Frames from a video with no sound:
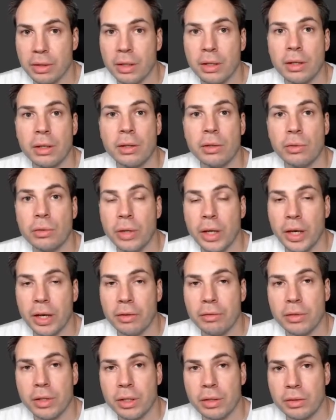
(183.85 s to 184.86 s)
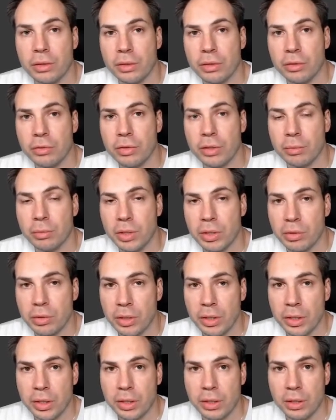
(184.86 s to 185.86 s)
You have then the different
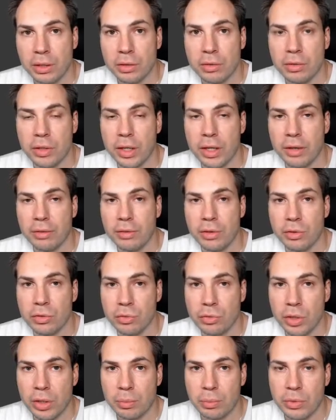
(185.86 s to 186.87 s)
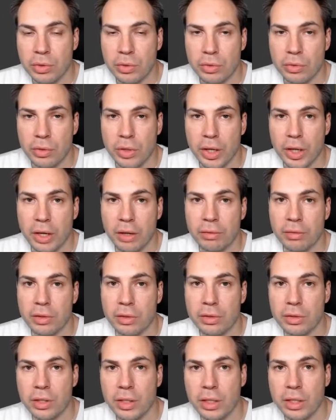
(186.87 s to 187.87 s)
materials, you have the scripts, you have the
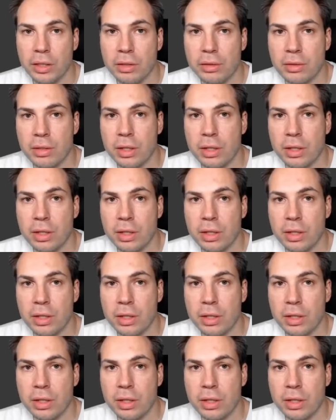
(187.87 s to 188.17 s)
scenes.